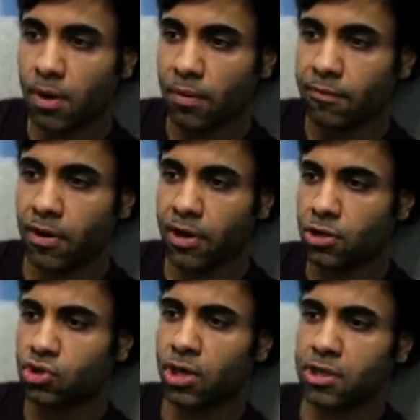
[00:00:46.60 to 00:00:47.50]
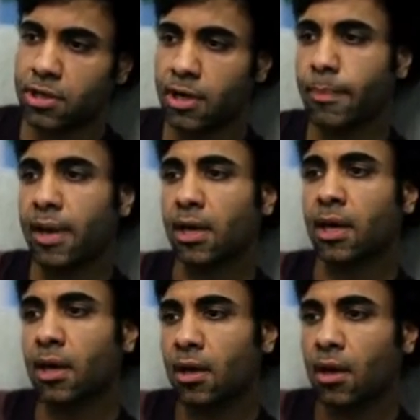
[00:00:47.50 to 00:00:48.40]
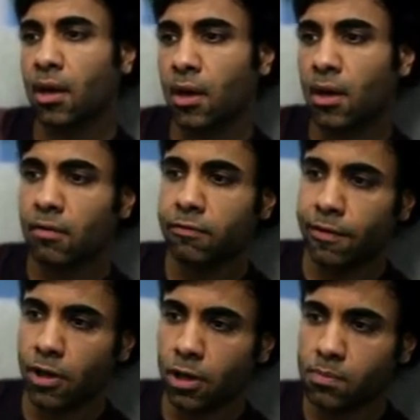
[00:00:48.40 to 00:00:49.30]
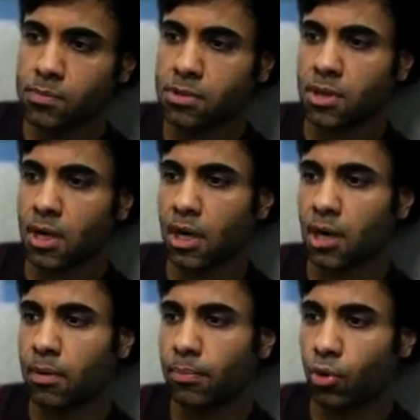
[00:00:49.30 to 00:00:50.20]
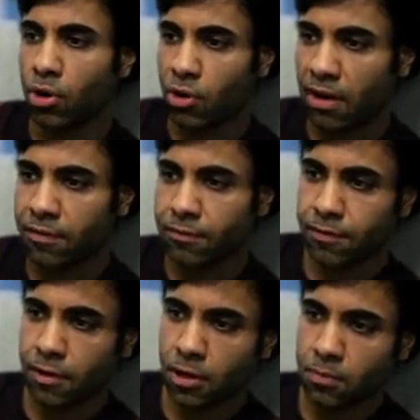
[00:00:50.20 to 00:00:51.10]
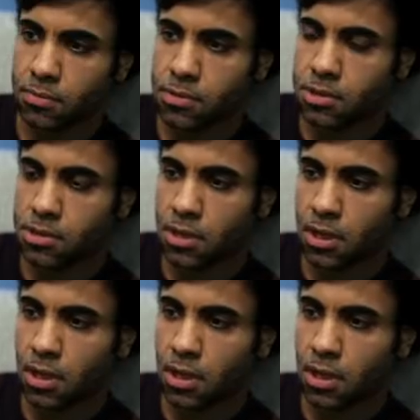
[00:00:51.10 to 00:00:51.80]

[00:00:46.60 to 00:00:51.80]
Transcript: I'm very interested in making films, pornographic films,